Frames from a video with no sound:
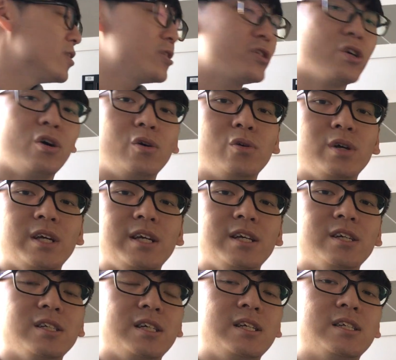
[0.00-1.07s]
So
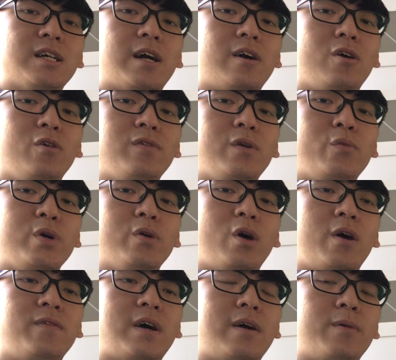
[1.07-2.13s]
here is our overview
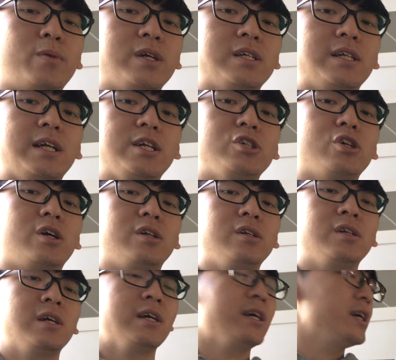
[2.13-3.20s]
of our presentation.
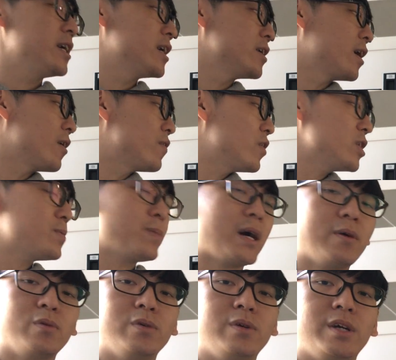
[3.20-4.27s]
In our first
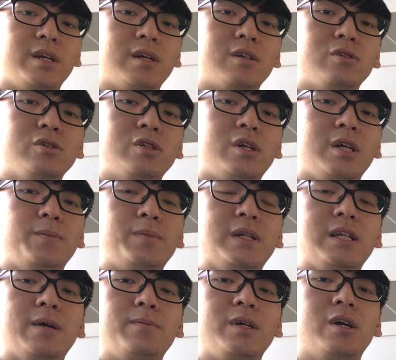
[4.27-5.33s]
part, we will include the
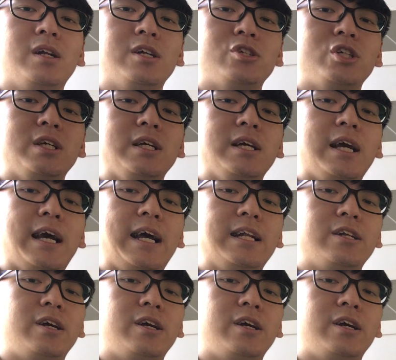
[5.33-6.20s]
epidemiology and